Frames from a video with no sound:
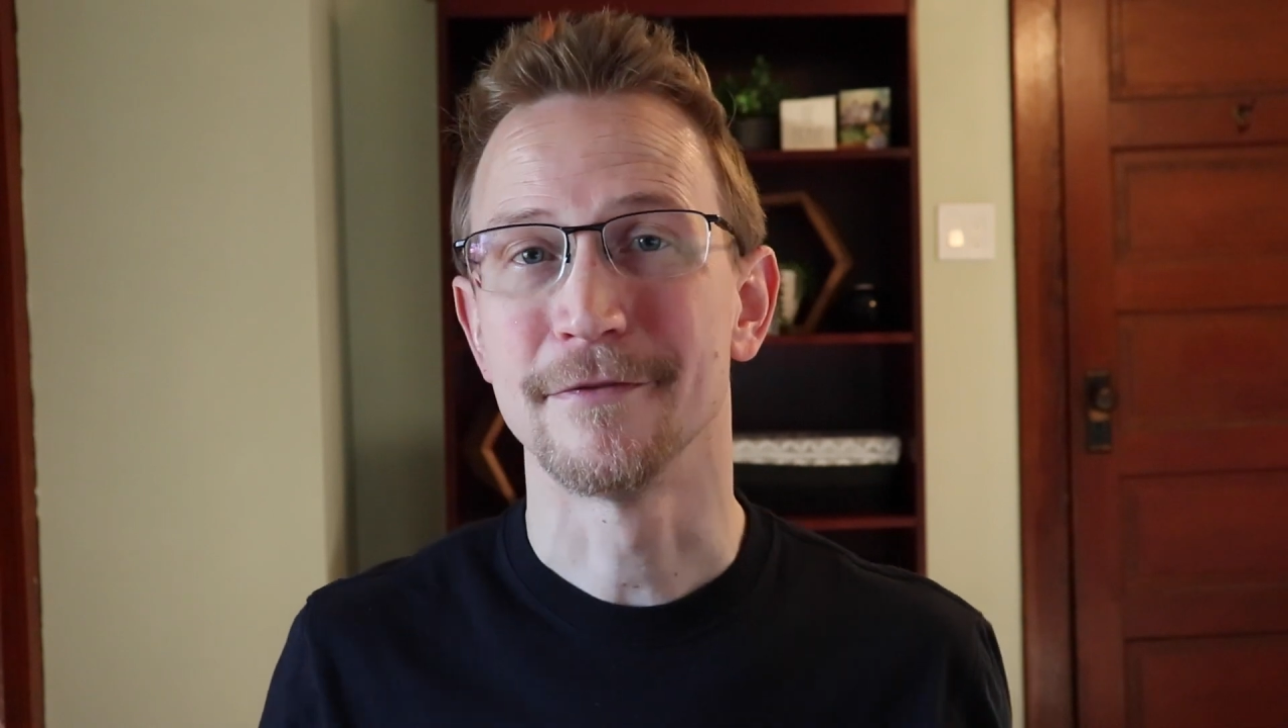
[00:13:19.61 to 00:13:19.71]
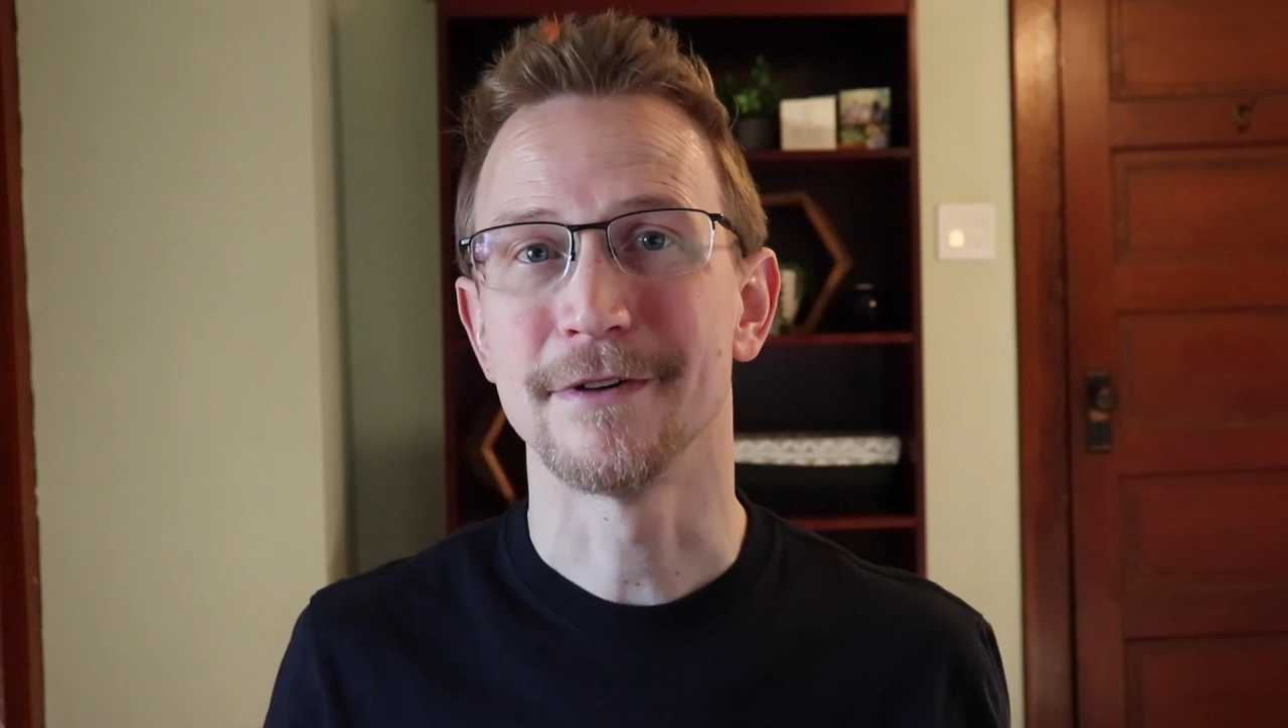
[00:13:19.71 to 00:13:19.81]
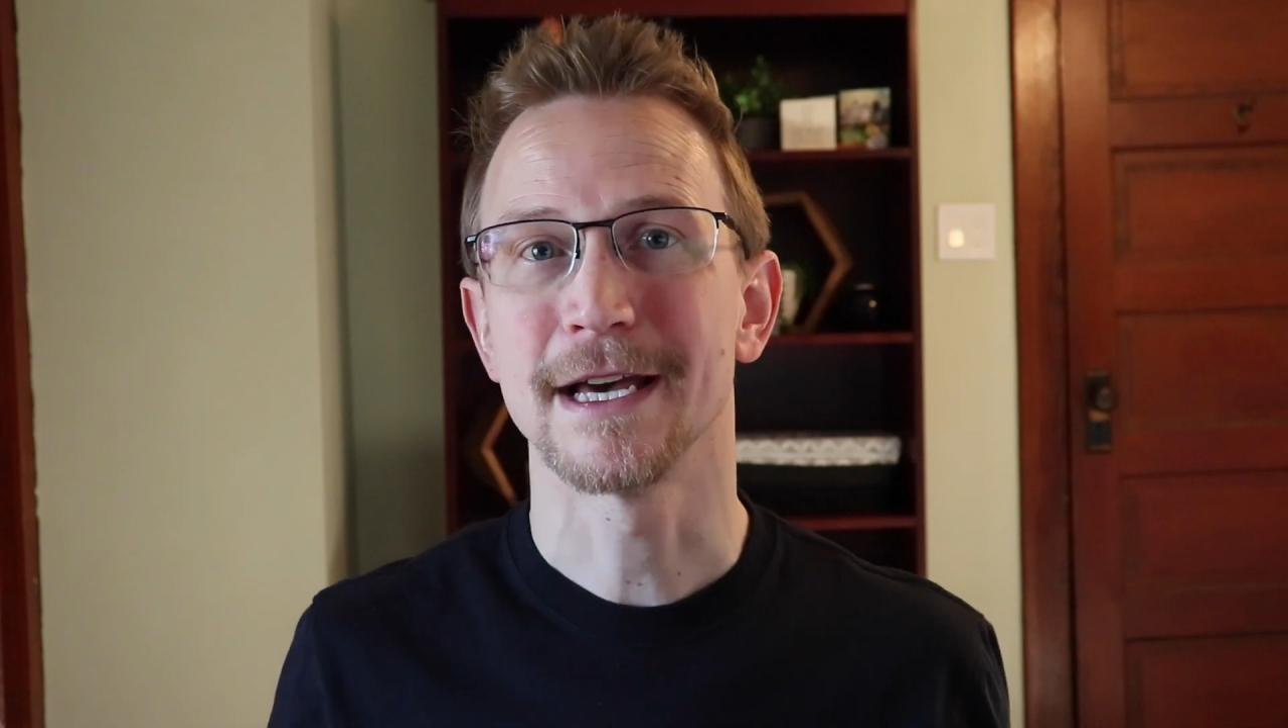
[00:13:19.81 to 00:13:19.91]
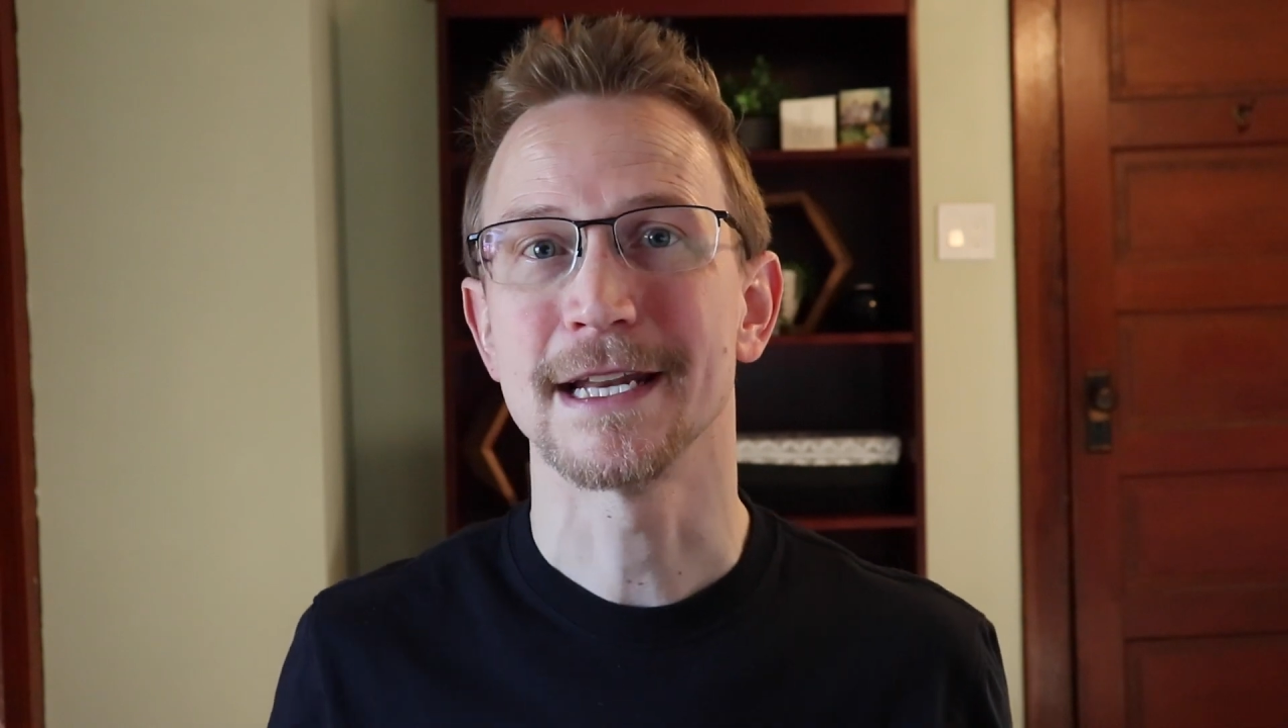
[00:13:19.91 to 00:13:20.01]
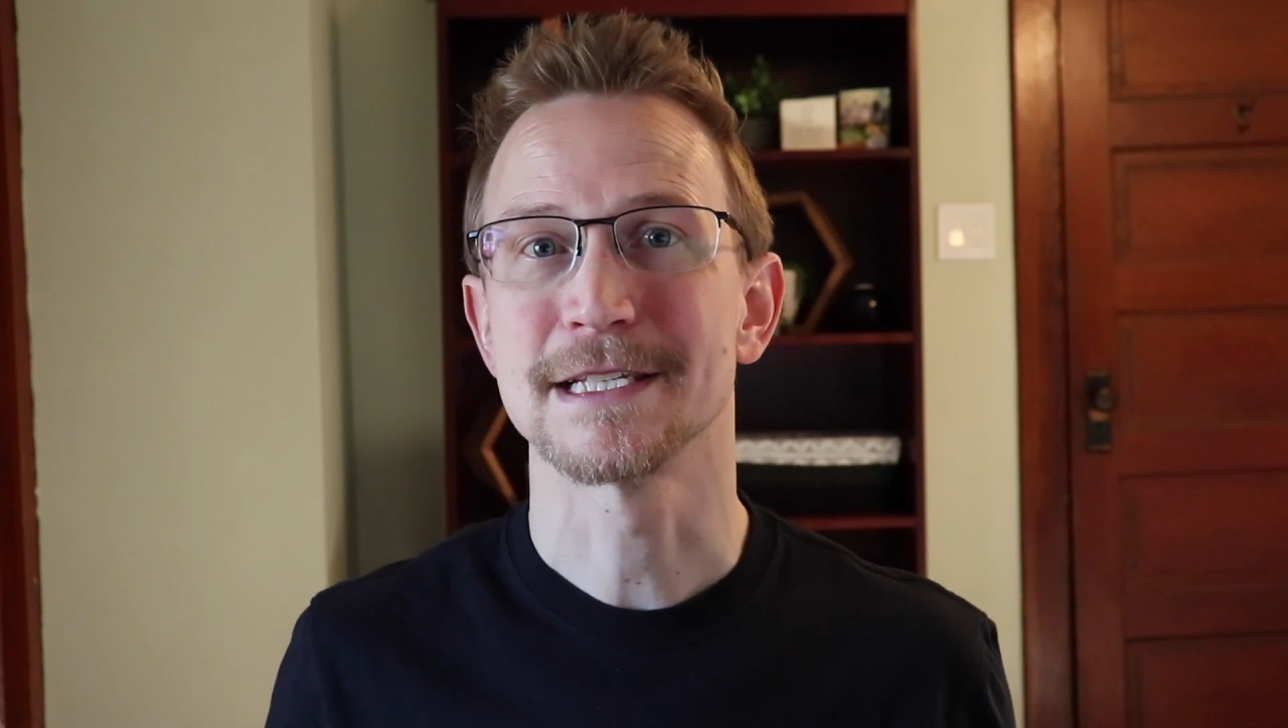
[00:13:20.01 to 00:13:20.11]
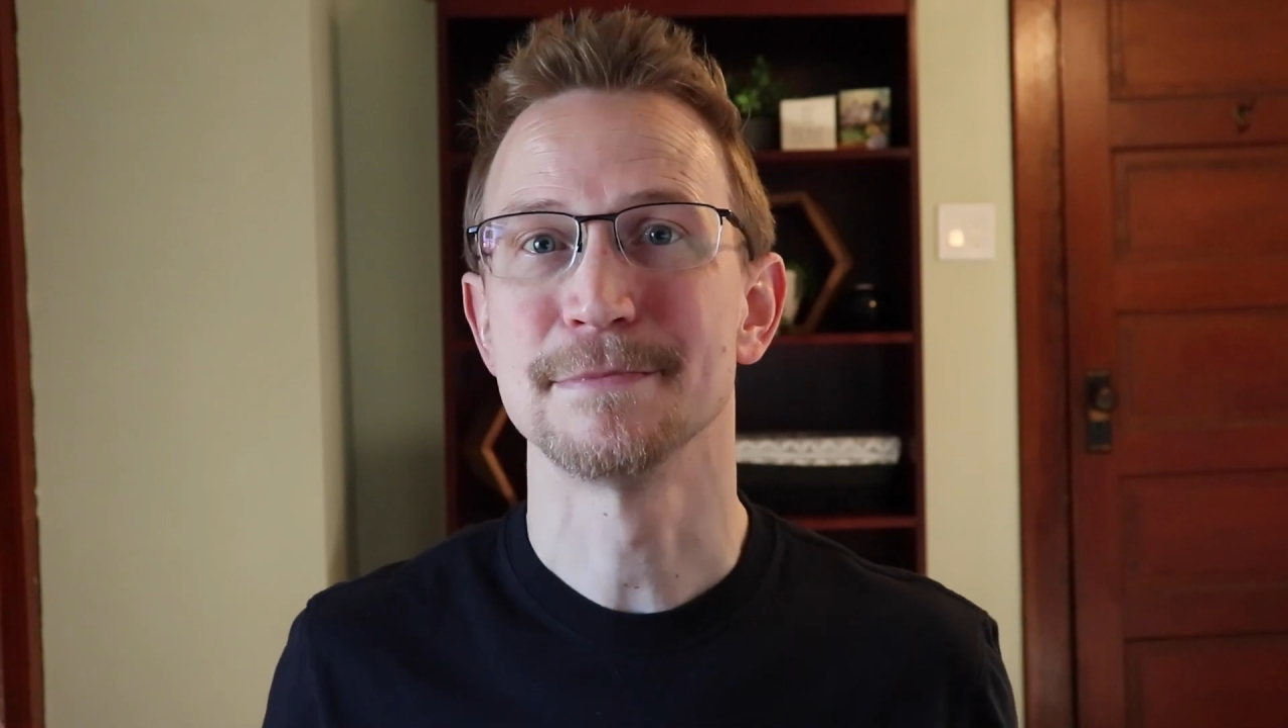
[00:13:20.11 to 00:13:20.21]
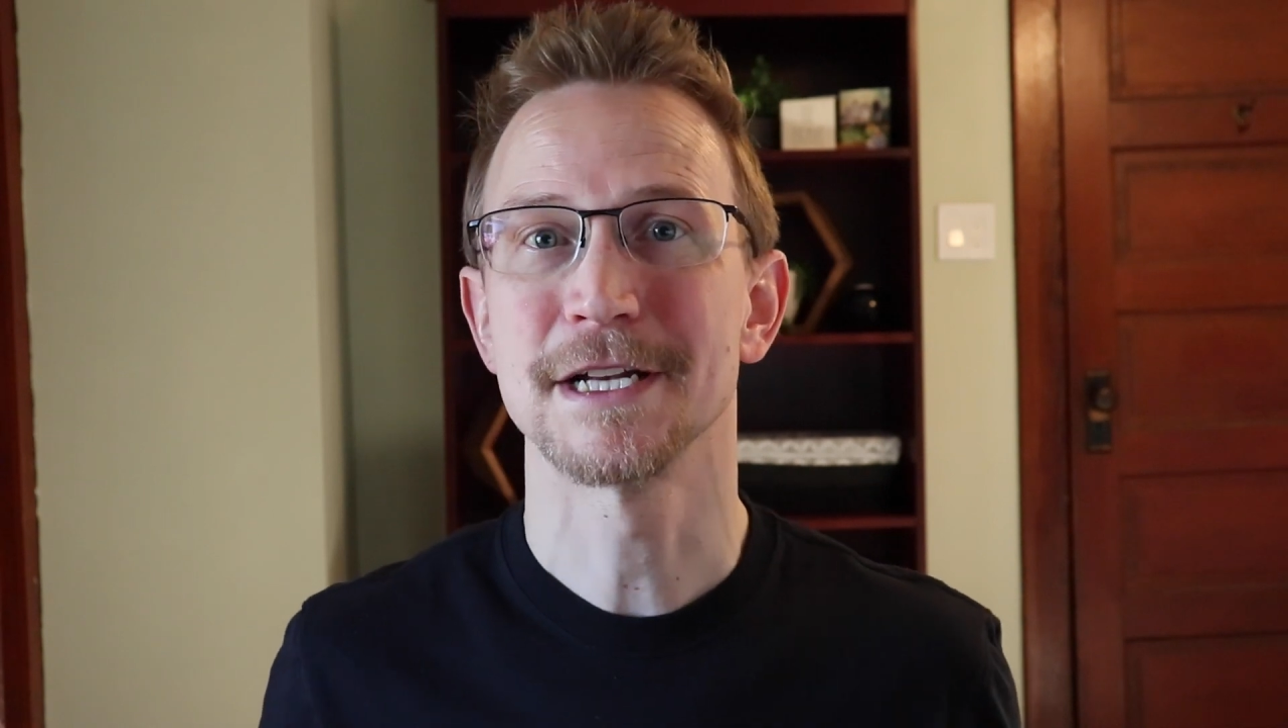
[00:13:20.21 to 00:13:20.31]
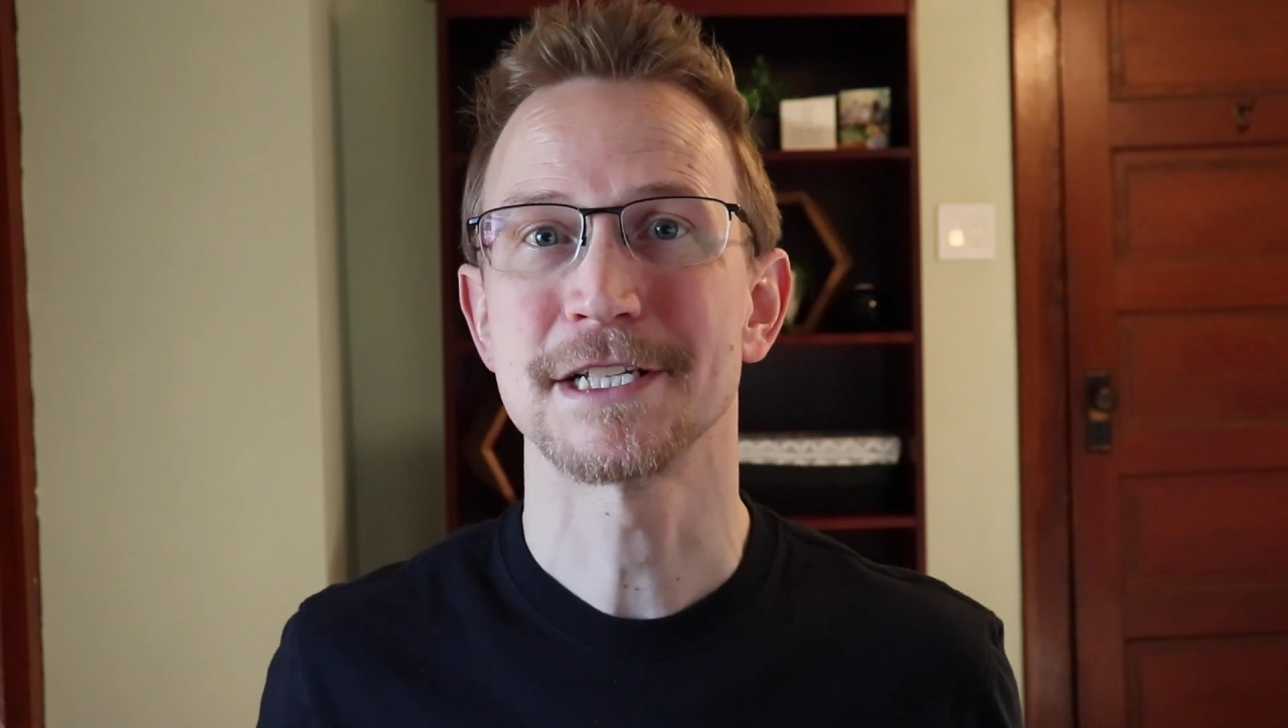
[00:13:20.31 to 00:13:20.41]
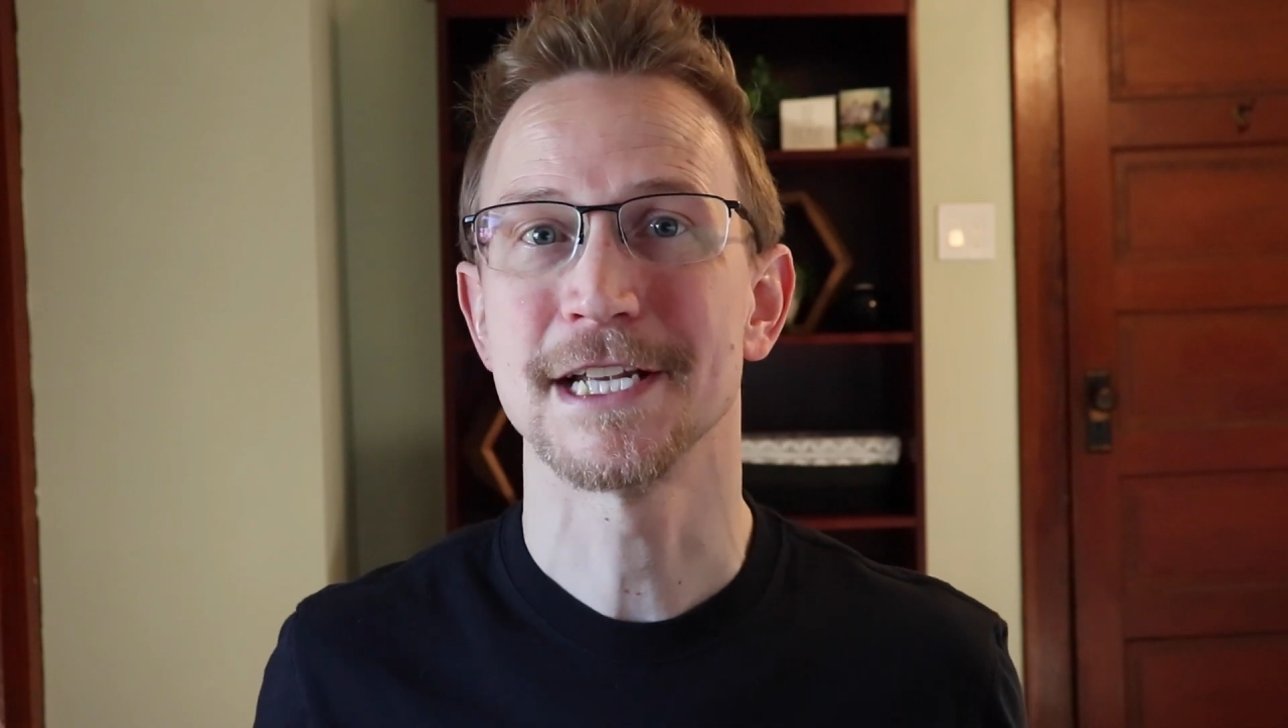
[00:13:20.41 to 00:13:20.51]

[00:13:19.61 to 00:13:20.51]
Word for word: provide as much